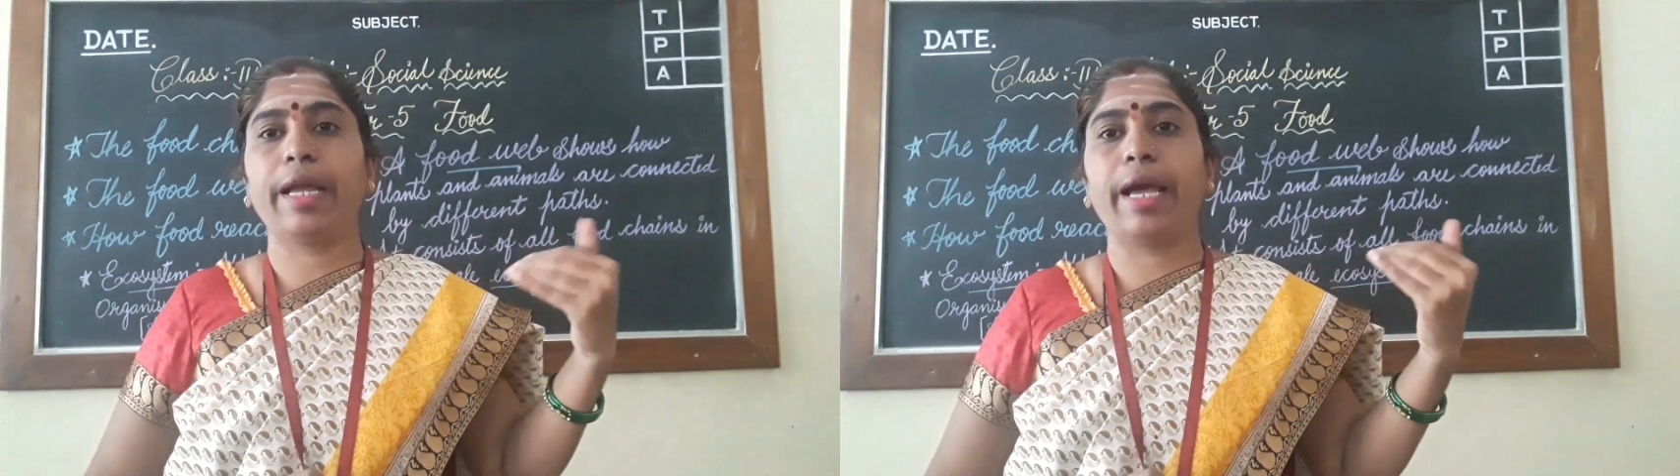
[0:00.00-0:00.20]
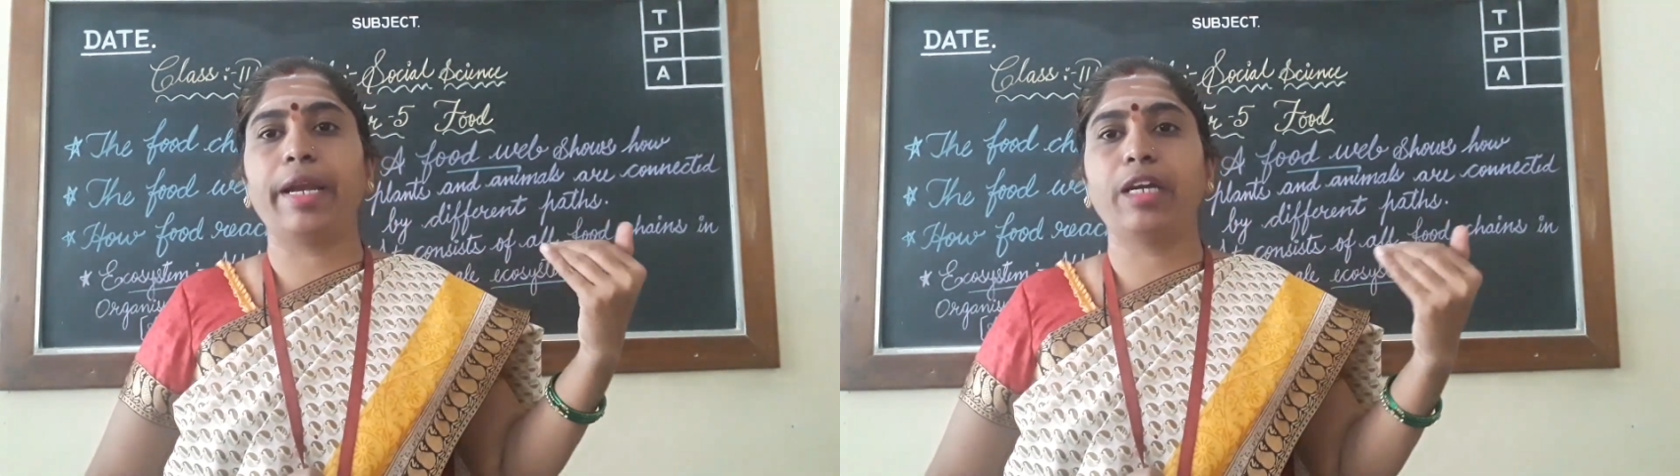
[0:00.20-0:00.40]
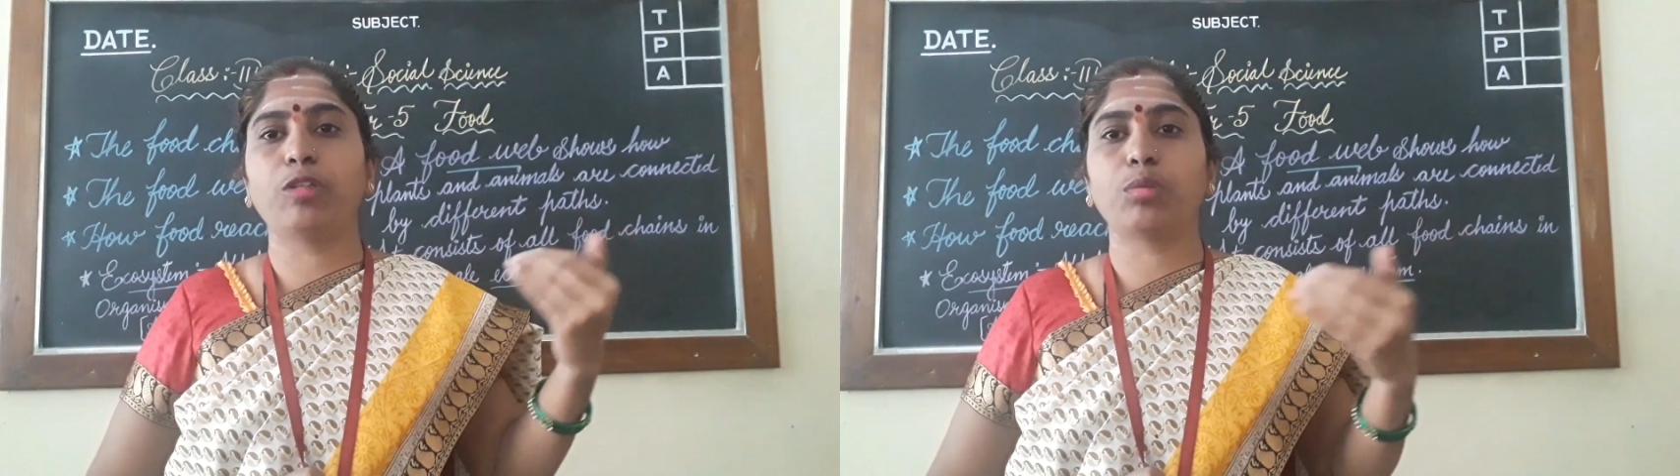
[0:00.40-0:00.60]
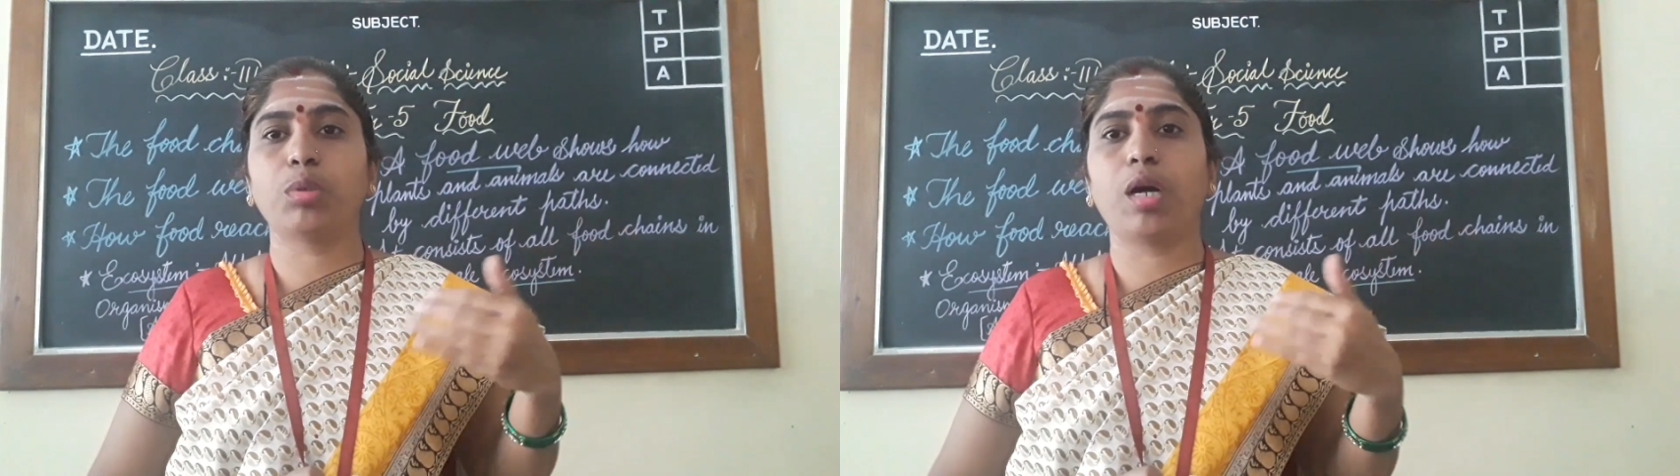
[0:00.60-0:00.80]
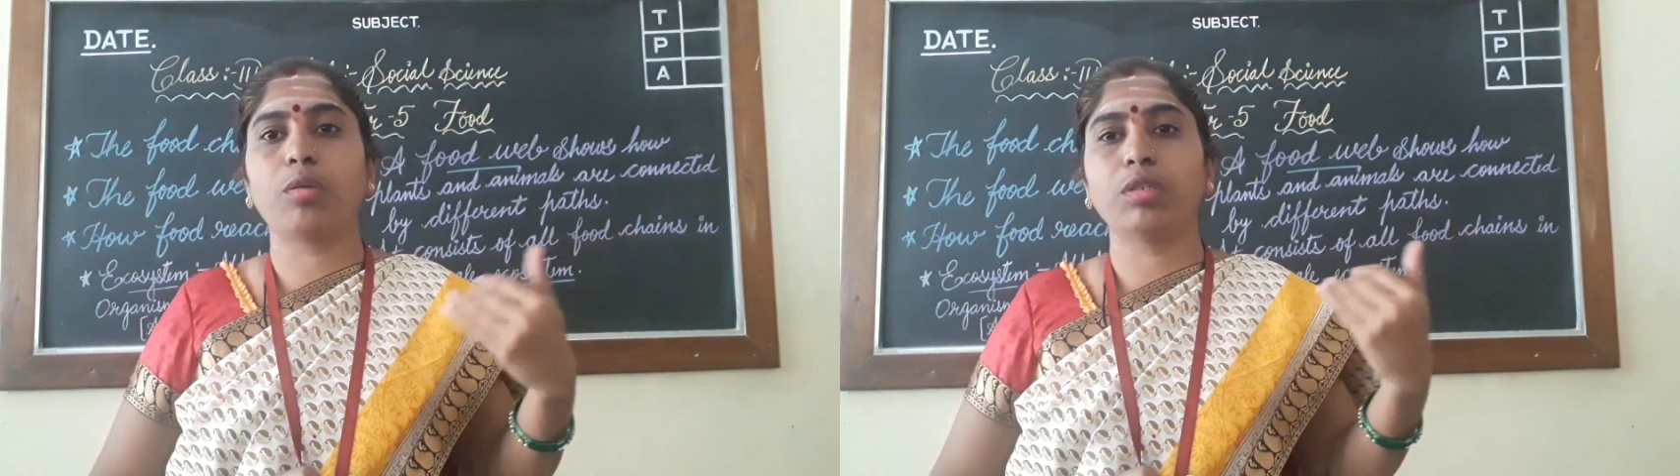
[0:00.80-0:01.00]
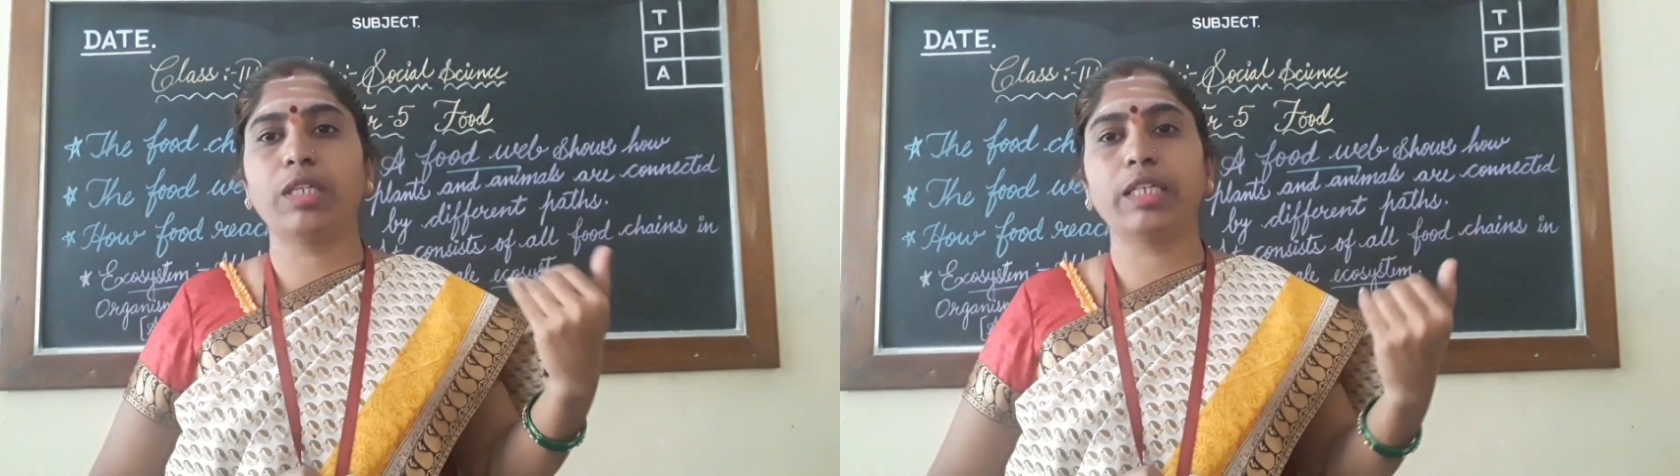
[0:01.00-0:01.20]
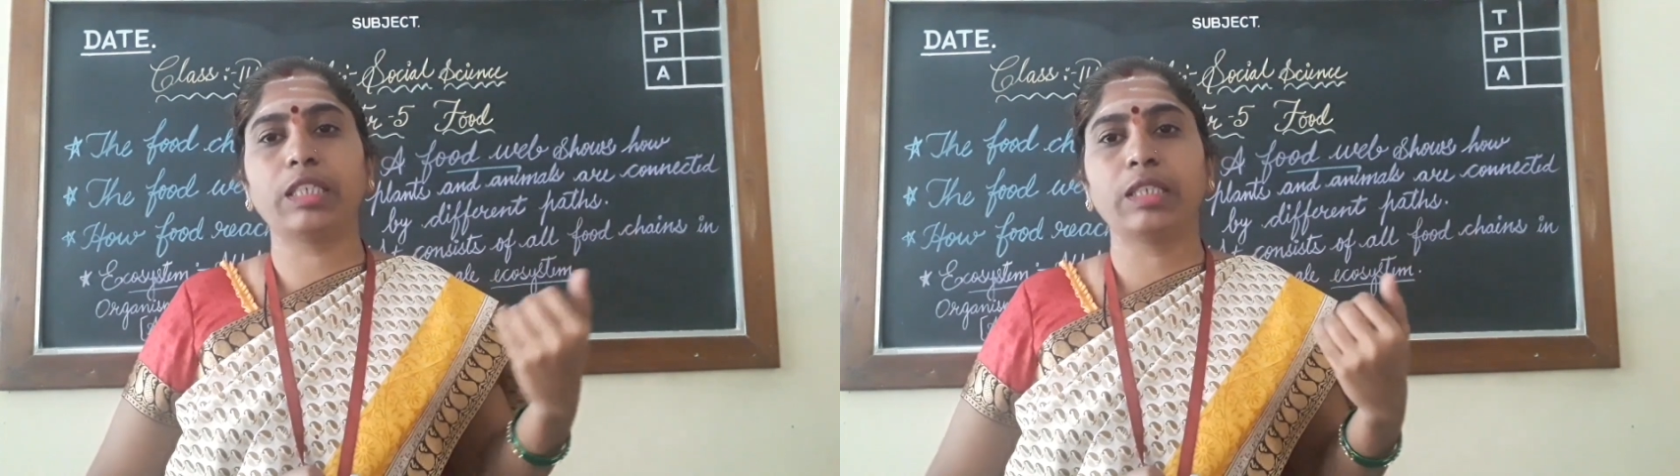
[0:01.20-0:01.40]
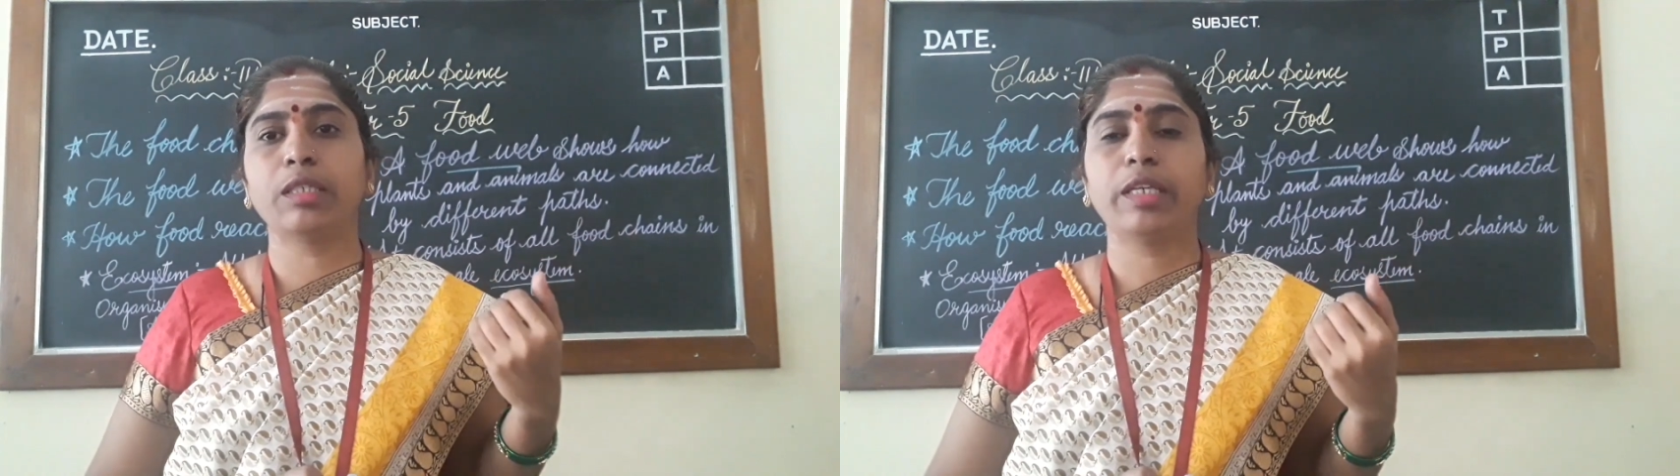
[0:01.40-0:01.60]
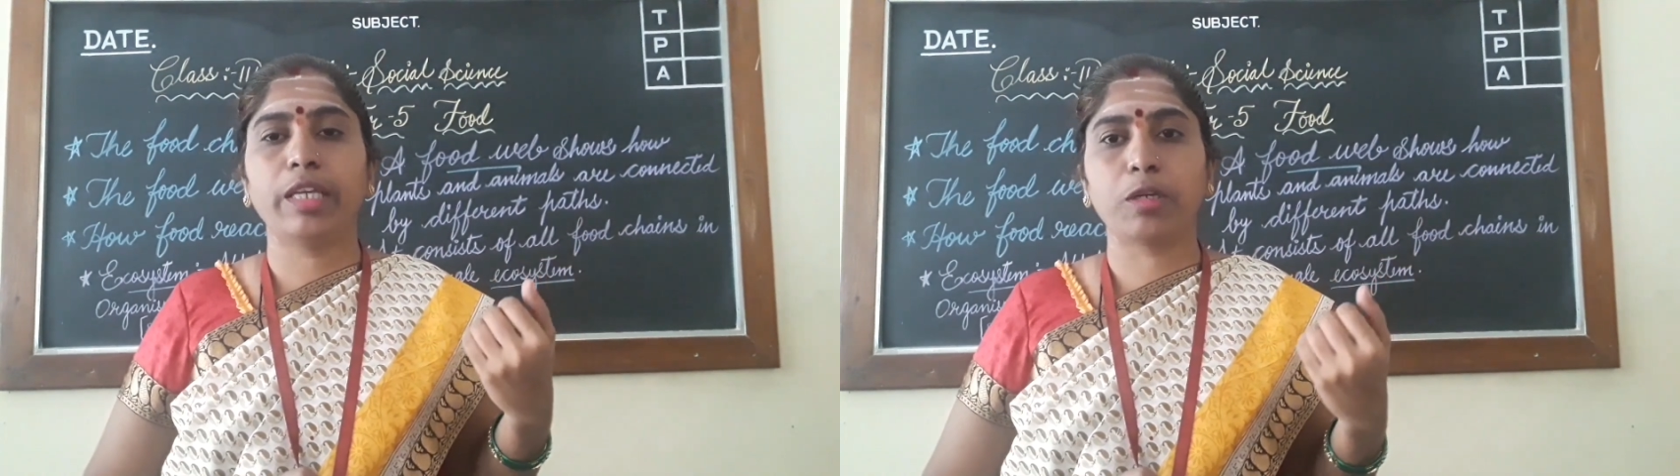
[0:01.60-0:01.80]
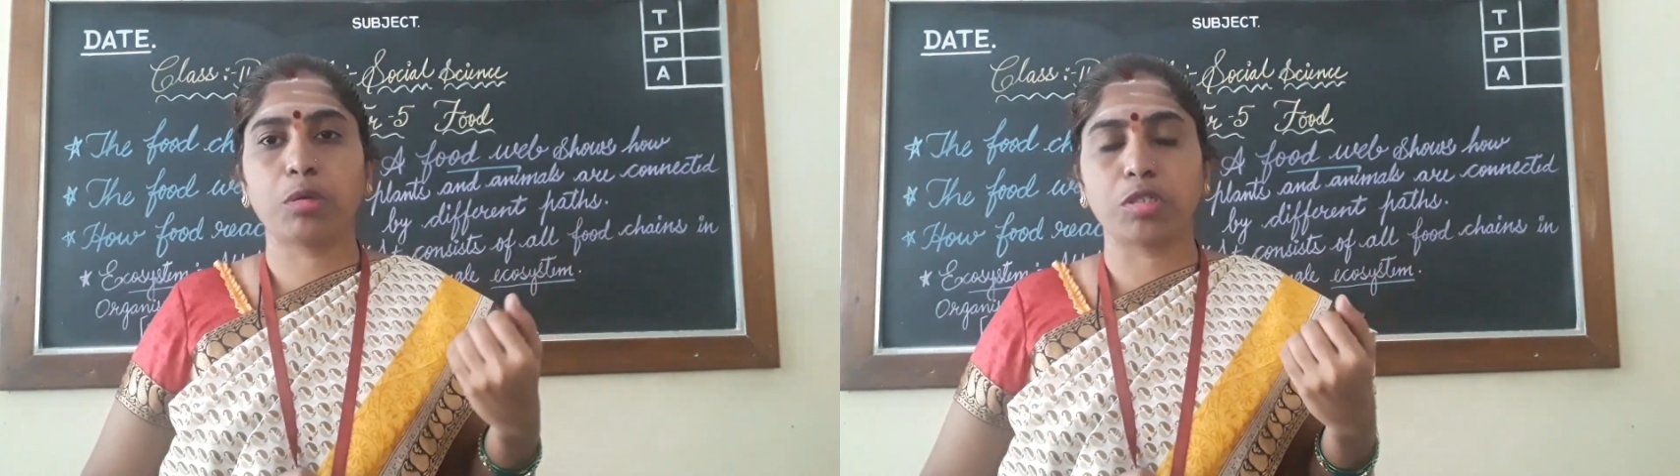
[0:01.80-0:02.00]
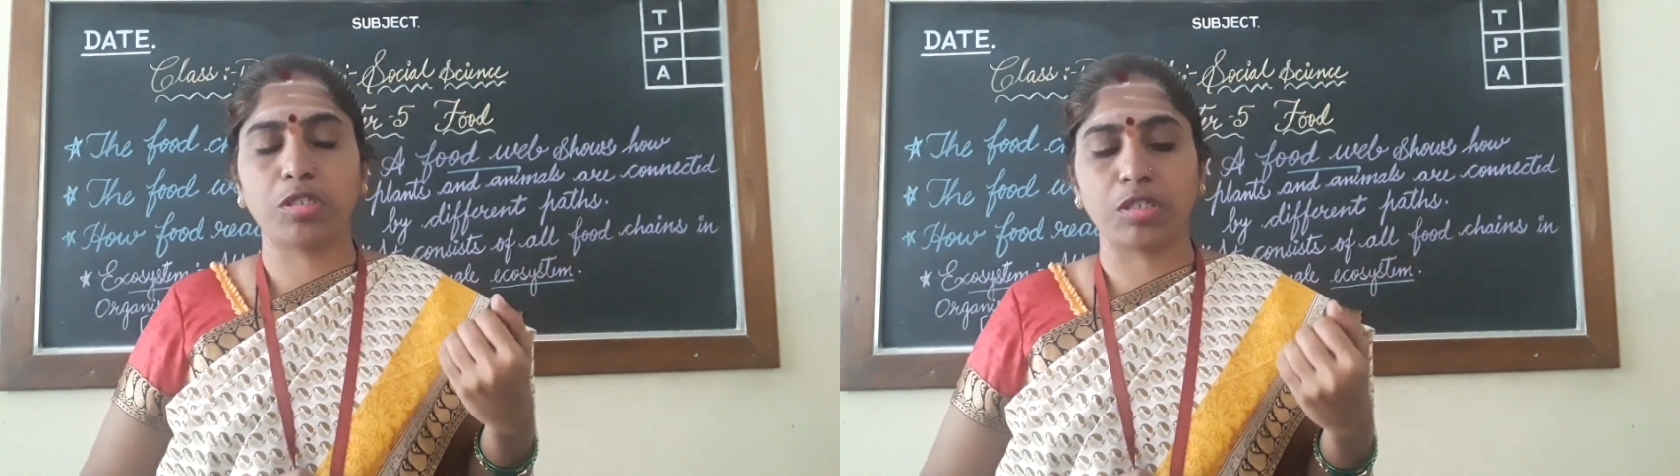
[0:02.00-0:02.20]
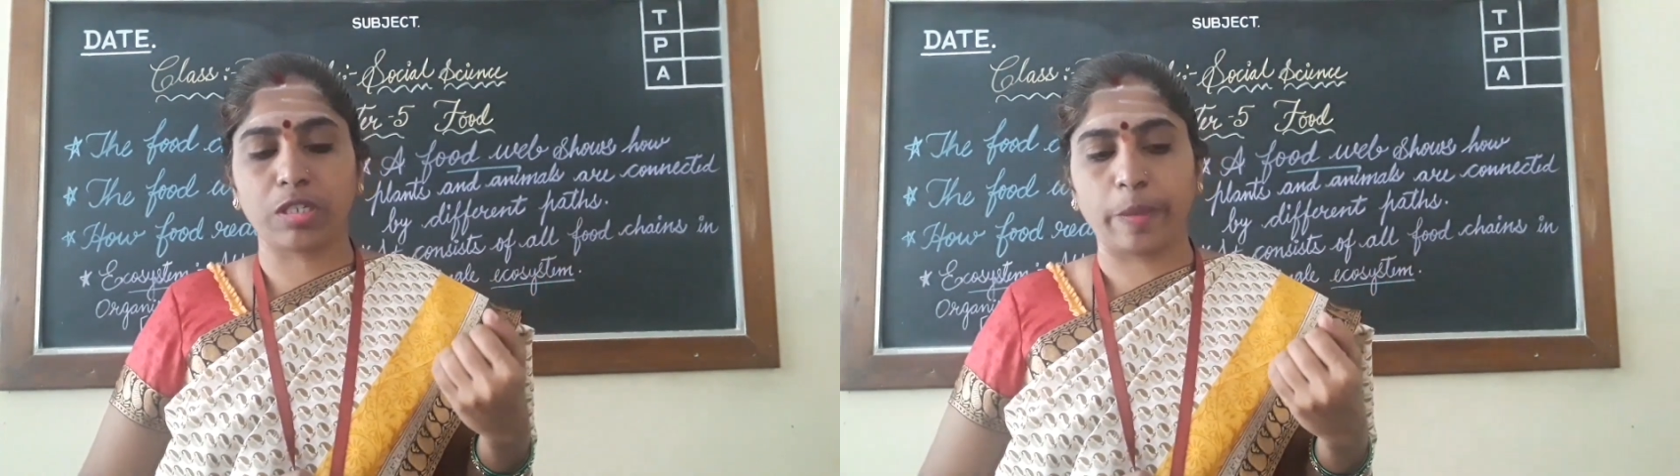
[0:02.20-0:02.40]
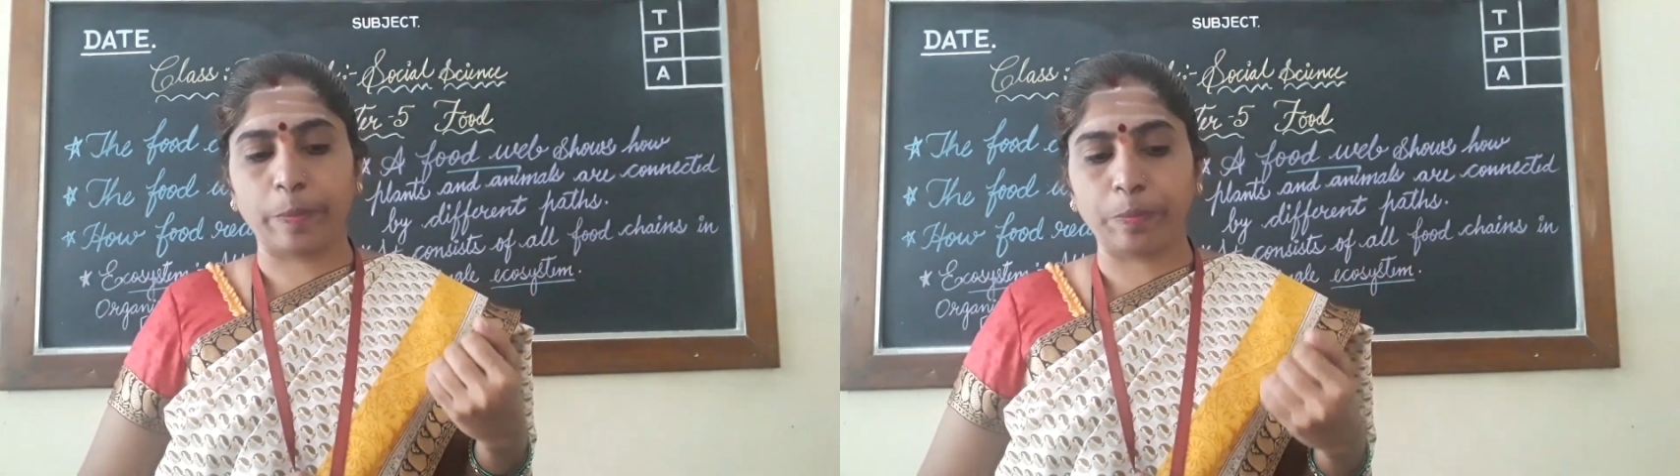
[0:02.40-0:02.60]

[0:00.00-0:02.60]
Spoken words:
carried throughout this ecosystem.